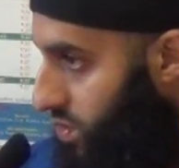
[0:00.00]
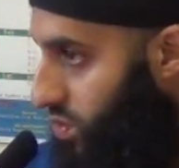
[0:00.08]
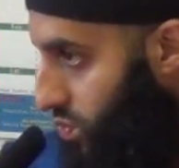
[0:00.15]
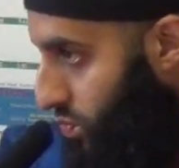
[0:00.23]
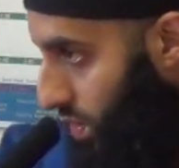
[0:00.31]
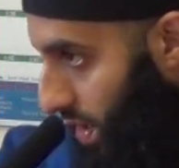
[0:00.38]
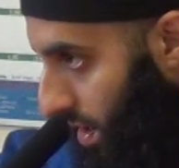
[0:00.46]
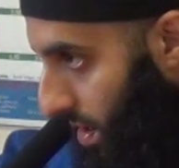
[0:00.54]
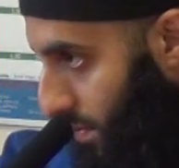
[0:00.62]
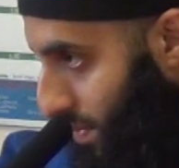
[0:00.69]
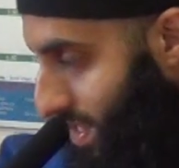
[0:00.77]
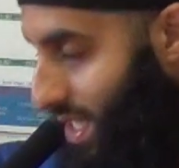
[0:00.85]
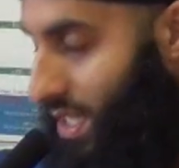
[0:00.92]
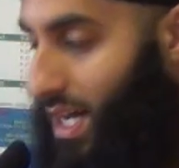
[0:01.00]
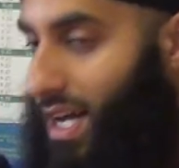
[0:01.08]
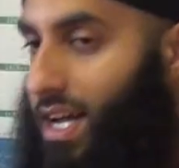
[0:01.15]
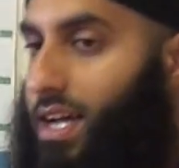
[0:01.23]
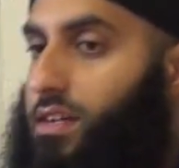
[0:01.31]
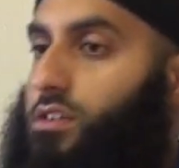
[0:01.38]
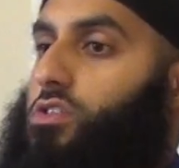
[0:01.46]
to uh,
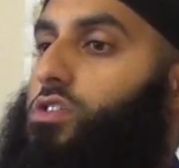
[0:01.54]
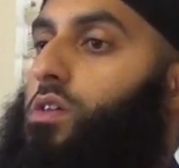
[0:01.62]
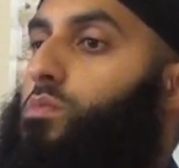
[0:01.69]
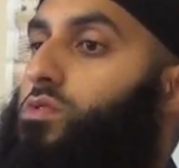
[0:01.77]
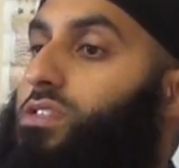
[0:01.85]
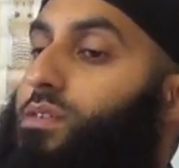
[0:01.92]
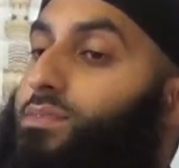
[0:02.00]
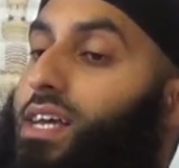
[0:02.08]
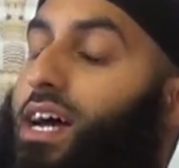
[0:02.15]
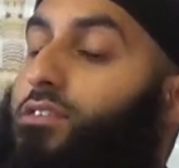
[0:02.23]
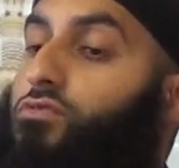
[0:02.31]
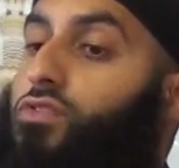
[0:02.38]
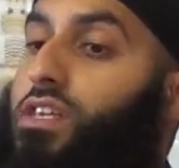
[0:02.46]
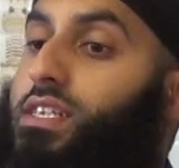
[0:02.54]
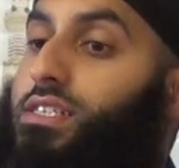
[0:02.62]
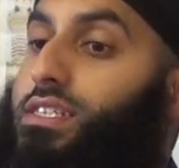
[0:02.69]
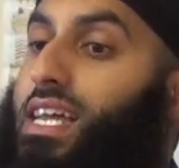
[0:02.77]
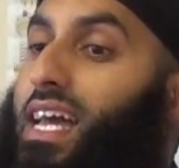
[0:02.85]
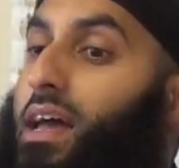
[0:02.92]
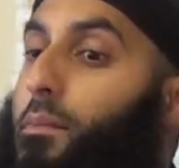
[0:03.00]
Medina, the Muslims had reached
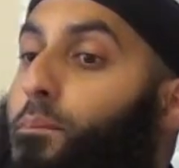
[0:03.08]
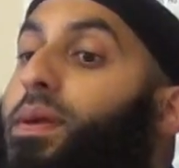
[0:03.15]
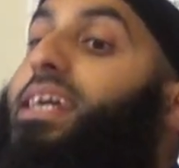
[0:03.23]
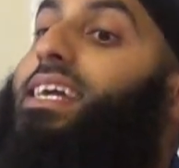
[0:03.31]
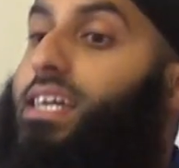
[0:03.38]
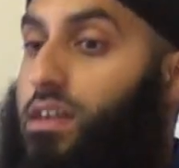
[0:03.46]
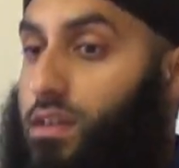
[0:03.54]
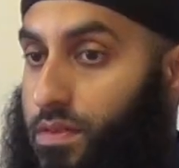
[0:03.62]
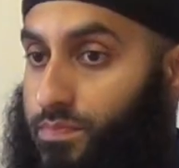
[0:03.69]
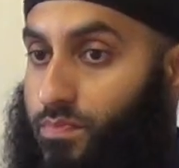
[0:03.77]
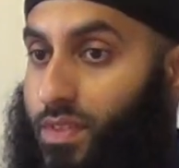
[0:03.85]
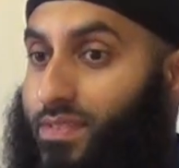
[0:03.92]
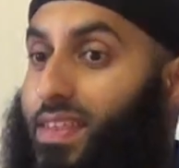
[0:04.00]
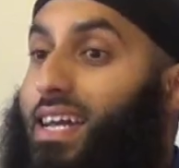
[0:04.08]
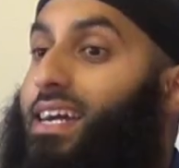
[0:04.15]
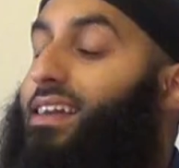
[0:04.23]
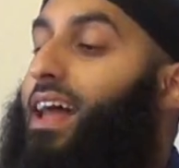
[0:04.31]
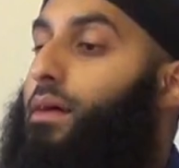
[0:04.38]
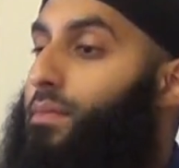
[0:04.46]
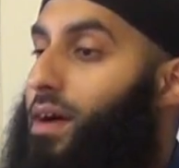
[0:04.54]
their peak, their
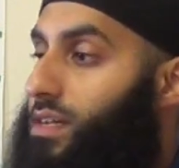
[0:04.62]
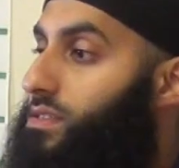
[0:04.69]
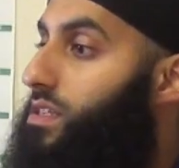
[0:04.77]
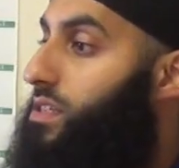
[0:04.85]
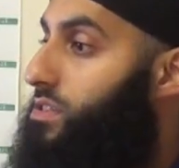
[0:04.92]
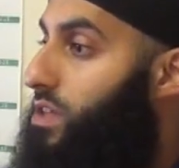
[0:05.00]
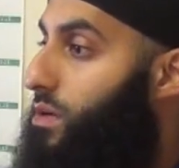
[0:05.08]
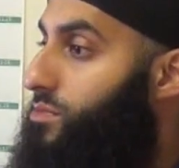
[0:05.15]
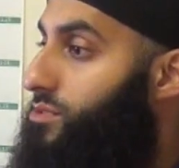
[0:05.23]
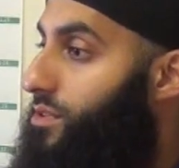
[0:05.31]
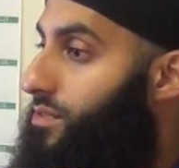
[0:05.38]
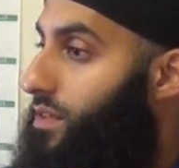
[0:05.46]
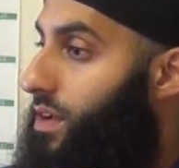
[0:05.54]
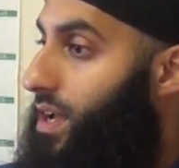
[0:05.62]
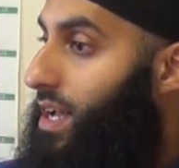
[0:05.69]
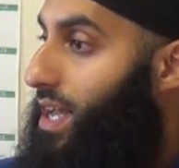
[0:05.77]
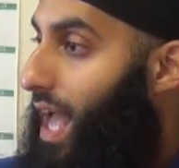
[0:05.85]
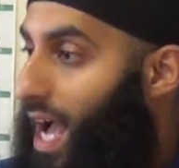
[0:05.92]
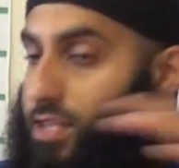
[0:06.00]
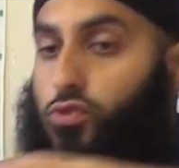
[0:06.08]
climax in terms of
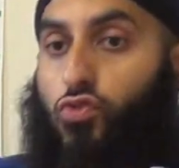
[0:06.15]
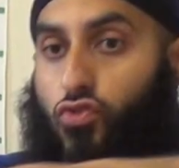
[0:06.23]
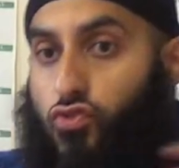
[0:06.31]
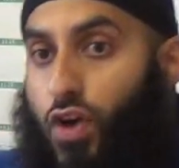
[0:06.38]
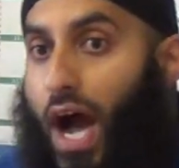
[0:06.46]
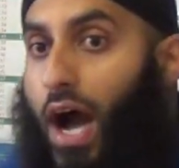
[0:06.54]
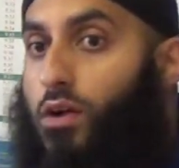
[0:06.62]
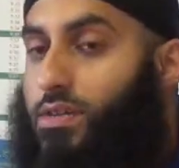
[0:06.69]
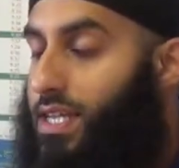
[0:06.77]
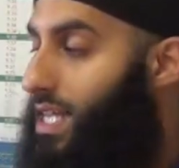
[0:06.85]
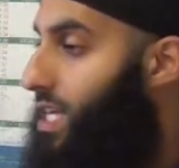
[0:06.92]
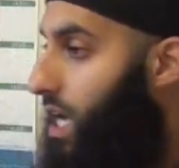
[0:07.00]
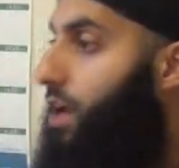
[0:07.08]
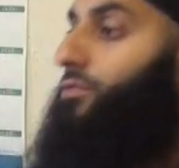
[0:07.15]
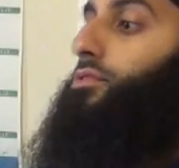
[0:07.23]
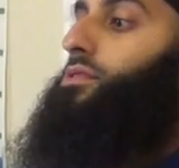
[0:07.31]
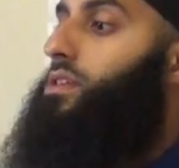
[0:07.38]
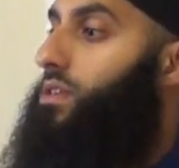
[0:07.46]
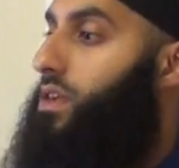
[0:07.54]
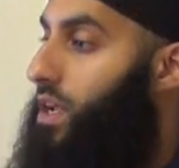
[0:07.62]
actual ground that they
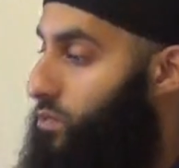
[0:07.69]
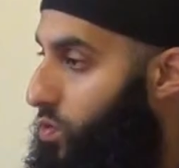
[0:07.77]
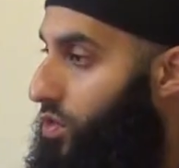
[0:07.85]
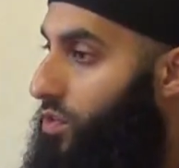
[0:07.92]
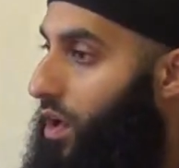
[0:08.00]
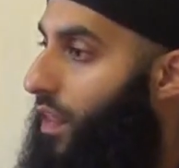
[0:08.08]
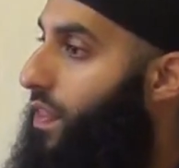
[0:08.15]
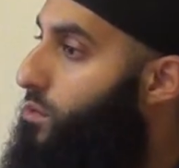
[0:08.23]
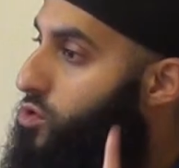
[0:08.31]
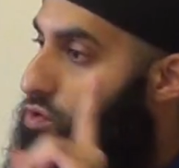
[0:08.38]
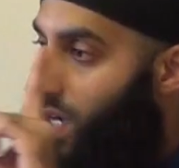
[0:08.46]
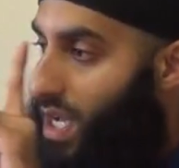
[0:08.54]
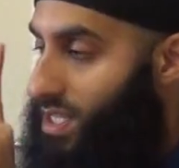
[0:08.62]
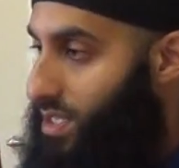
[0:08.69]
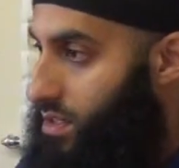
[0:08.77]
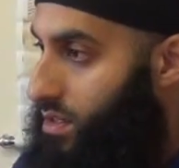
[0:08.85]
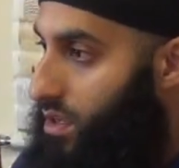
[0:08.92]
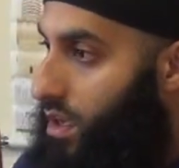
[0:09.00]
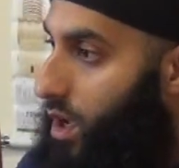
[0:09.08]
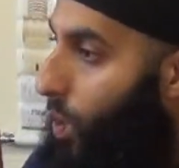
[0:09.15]
cover and, and whatnot. And they were united.
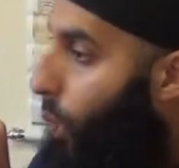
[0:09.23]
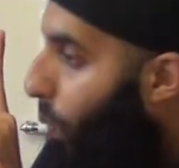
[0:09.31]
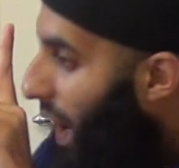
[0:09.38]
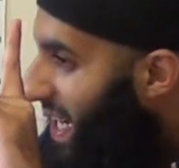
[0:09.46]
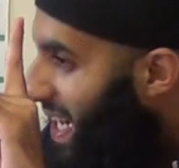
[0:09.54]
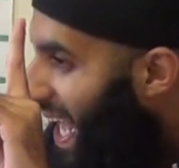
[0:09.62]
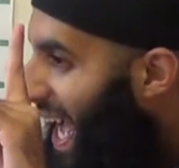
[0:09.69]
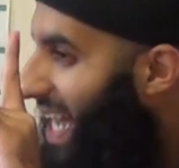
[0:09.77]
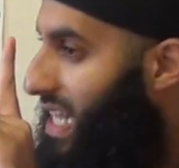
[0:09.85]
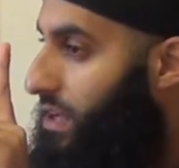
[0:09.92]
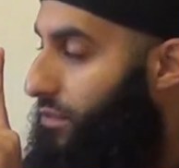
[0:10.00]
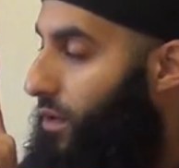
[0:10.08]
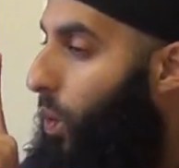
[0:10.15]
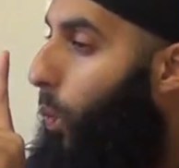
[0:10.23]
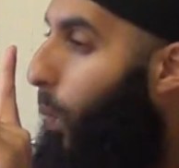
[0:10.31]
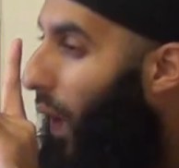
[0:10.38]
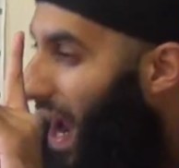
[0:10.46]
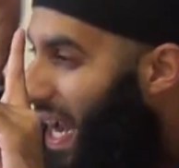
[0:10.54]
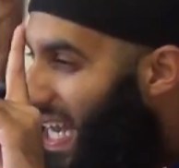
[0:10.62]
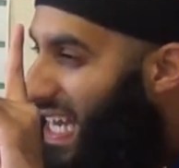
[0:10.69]
One Khalifa,
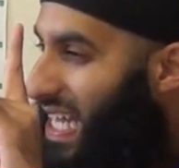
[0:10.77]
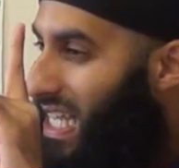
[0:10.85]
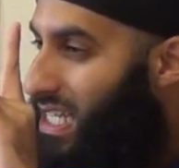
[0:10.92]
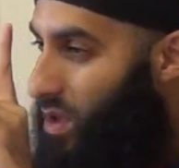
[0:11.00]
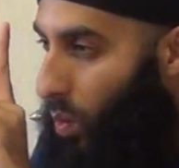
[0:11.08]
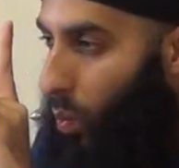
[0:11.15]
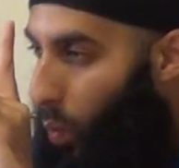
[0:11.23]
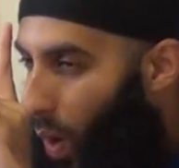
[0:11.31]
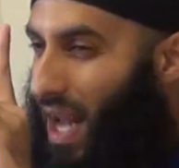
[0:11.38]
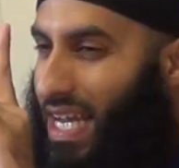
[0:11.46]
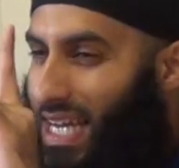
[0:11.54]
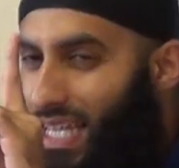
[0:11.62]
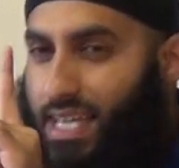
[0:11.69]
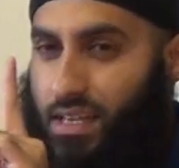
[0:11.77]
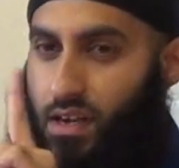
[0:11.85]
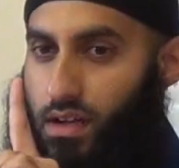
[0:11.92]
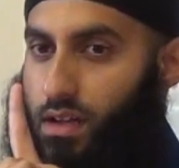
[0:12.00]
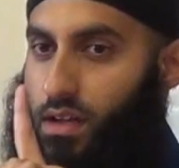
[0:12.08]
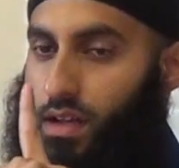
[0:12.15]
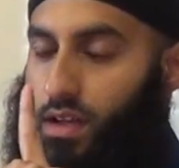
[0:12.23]
one leader, one leader